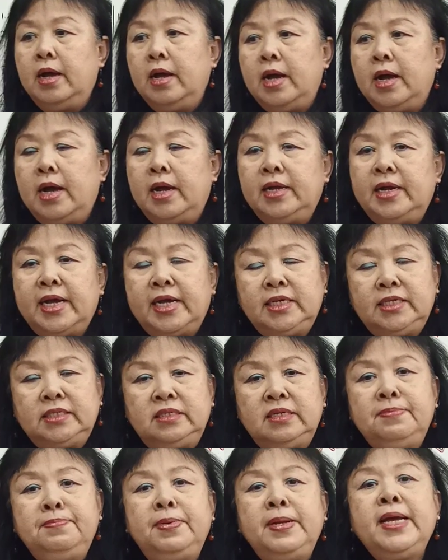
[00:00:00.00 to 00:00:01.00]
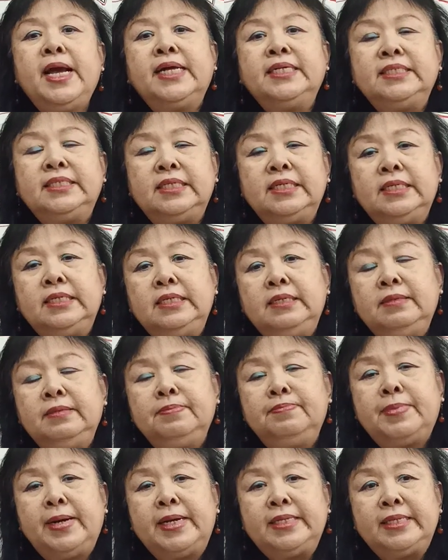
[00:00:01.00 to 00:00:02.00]
And I simply answer
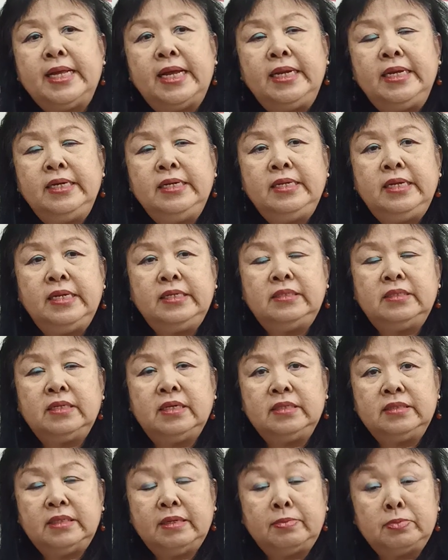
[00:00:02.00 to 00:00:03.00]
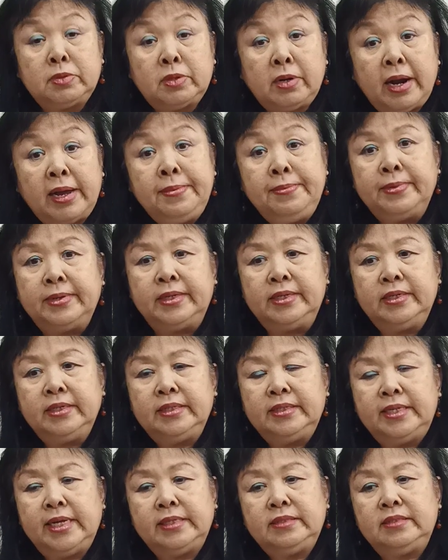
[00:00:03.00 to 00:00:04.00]
by telling this subscriber
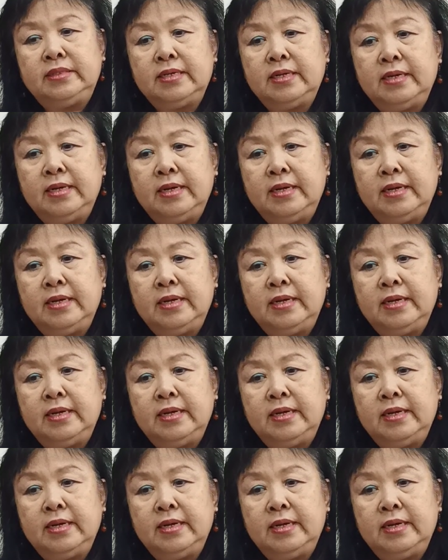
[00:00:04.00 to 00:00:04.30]
that